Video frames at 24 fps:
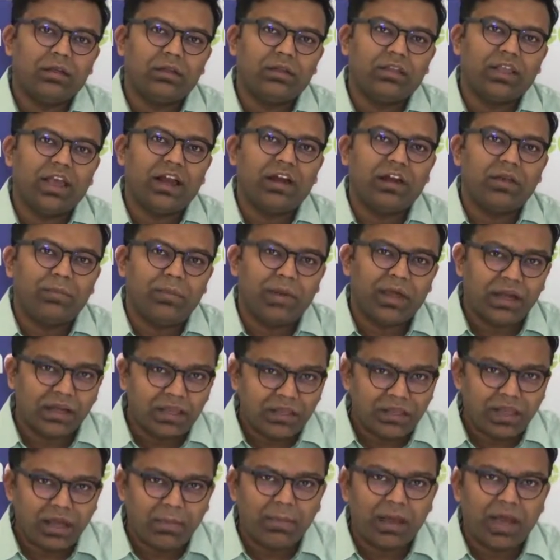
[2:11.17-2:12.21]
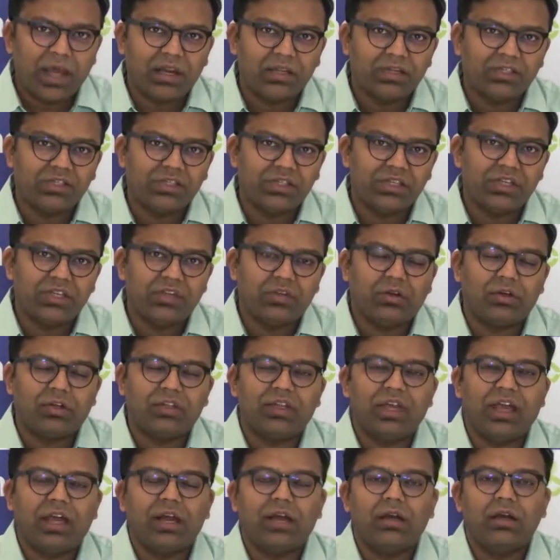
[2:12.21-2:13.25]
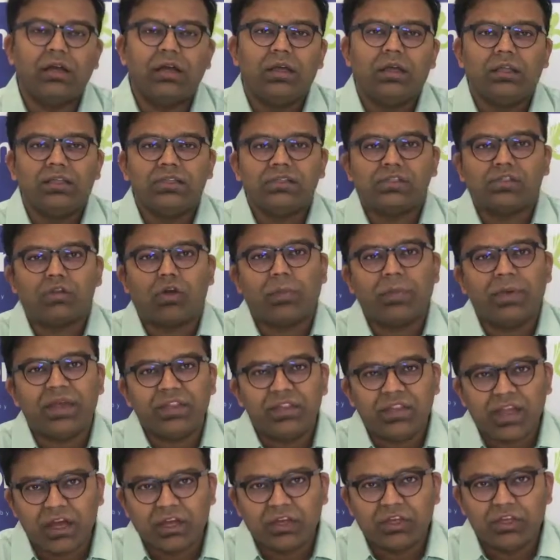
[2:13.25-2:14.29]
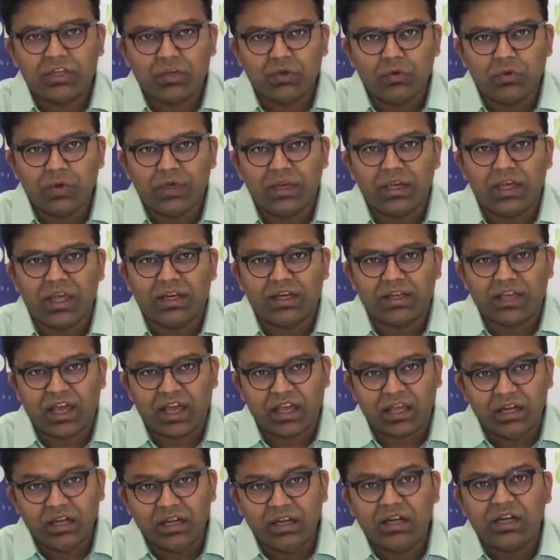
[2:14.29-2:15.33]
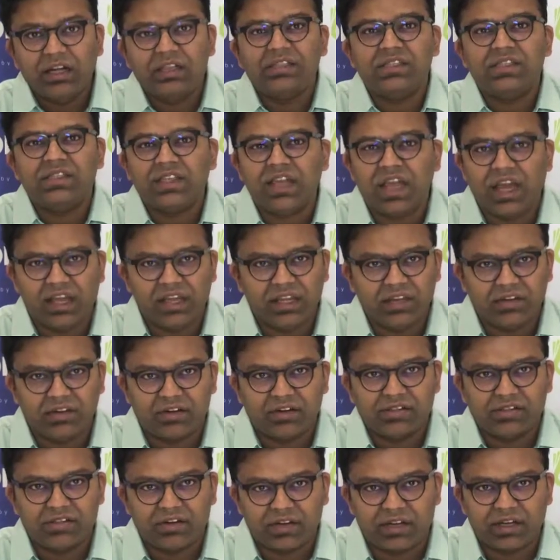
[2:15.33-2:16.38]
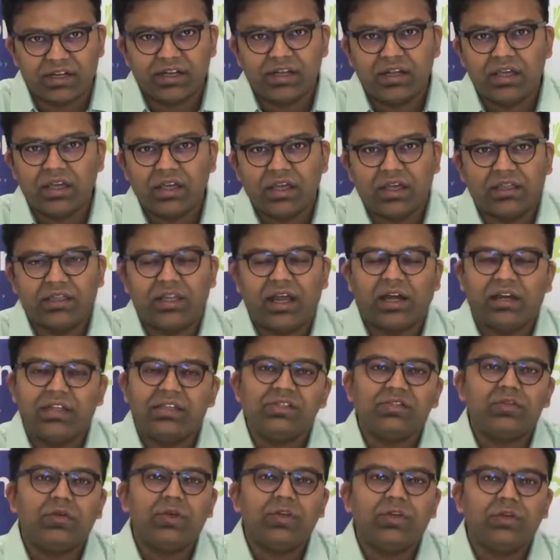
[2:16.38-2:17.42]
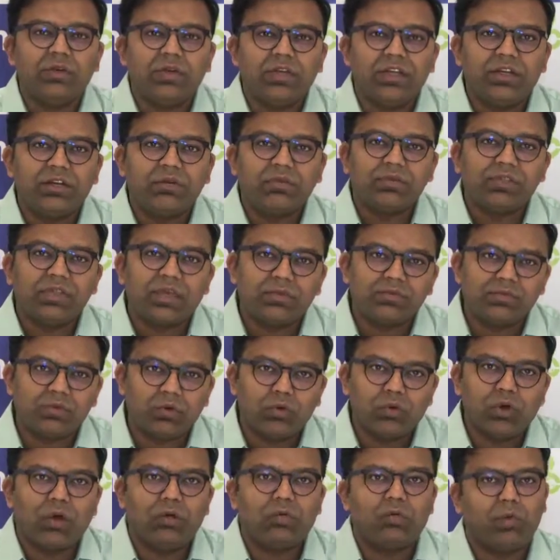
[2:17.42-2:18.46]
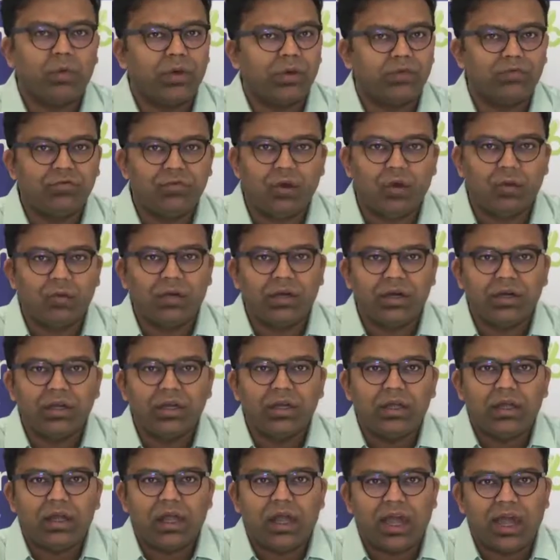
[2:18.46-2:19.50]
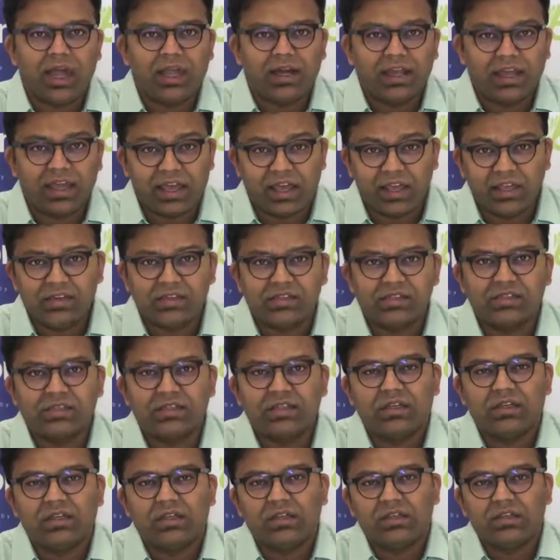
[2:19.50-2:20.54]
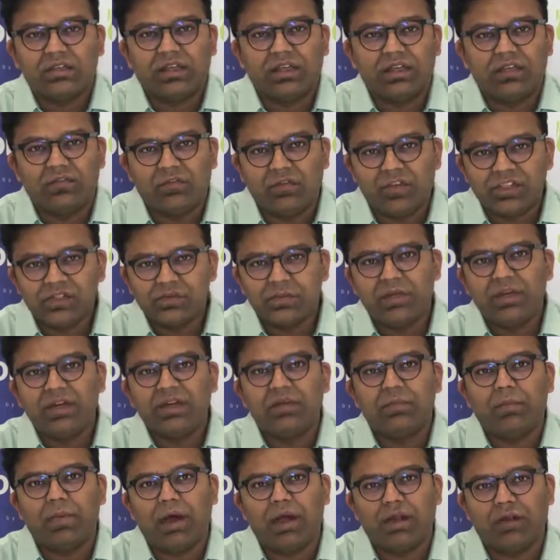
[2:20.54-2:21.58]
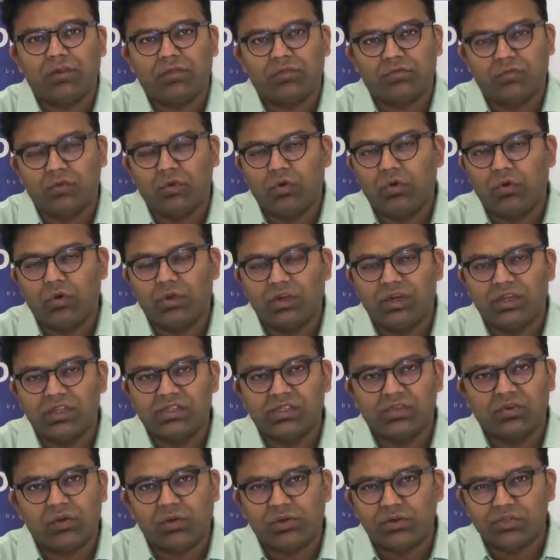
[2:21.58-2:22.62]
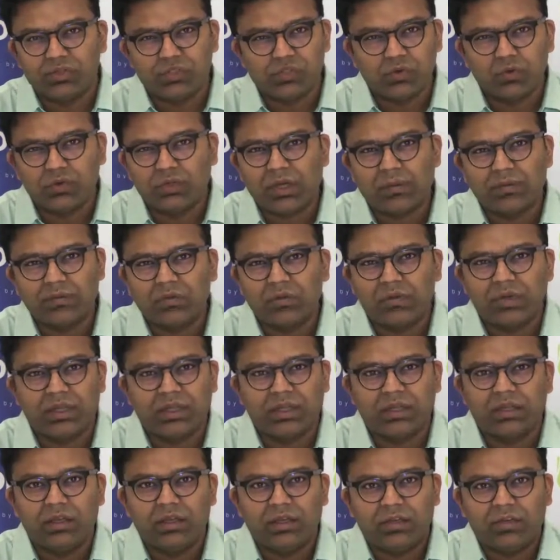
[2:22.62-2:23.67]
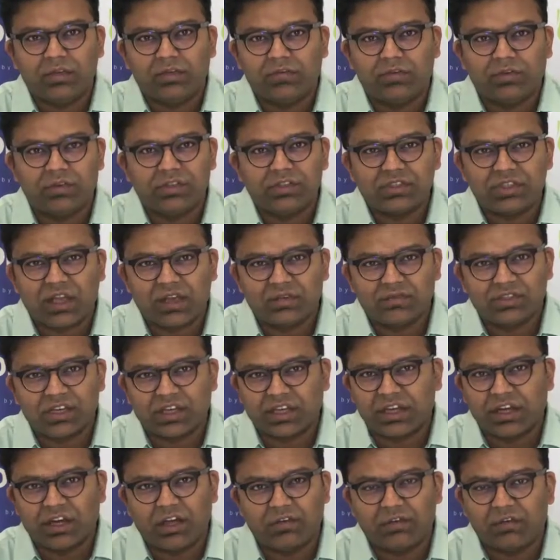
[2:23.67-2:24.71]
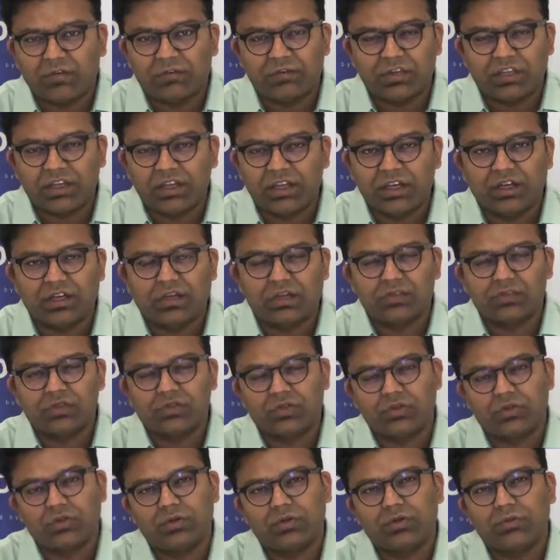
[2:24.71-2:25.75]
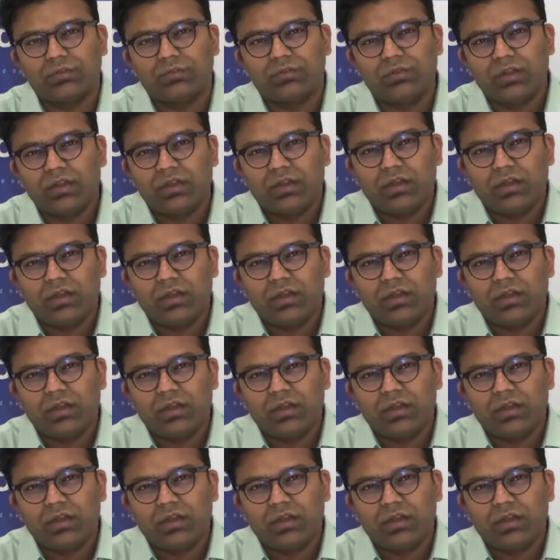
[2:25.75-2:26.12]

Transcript: they are repairing their balance sheet, or they are stopping their QE and they are increasing their interest rate, that is going to lead to some slowdown going forward, and hence the investment demand of gold is going to shoot up during first half, second half of the year. So